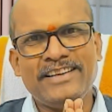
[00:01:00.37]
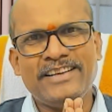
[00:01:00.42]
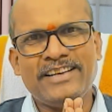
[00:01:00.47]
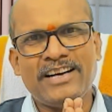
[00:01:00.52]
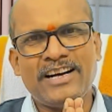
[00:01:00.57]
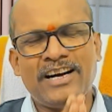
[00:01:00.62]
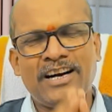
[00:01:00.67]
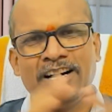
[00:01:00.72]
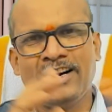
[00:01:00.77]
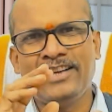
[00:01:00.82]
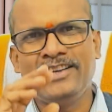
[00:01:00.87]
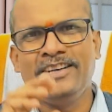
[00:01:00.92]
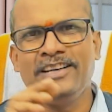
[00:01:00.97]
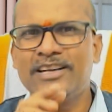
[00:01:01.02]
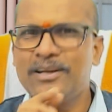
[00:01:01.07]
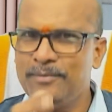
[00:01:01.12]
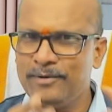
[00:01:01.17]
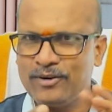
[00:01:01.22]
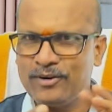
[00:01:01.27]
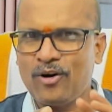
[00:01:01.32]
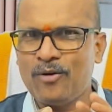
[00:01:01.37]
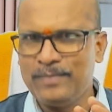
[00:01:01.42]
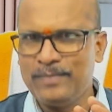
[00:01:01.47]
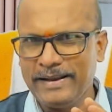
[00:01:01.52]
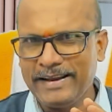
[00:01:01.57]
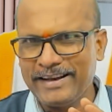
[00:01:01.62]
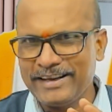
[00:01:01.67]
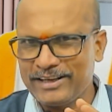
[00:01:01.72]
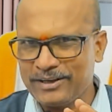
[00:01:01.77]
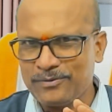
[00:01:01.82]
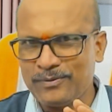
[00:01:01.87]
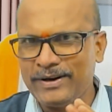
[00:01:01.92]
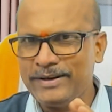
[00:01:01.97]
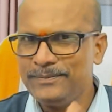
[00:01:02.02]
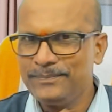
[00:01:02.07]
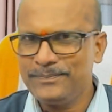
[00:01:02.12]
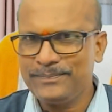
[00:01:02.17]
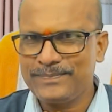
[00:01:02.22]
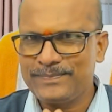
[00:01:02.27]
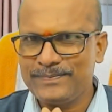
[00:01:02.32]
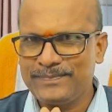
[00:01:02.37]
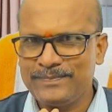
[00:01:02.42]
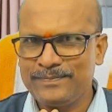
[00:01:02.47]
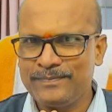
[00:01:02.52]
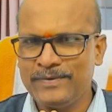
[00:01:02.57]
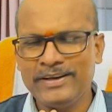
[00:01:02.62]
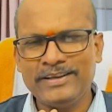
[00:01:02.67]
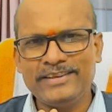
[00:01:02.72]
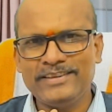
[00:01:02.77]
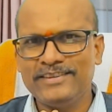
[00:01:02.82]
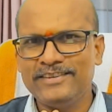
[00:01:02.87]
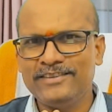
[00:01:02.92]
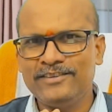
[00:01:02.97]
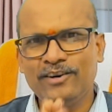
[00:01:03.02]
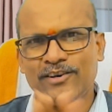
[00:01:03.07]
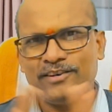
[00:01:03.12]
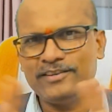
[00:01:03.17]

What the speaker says: a little bit complicated one, but not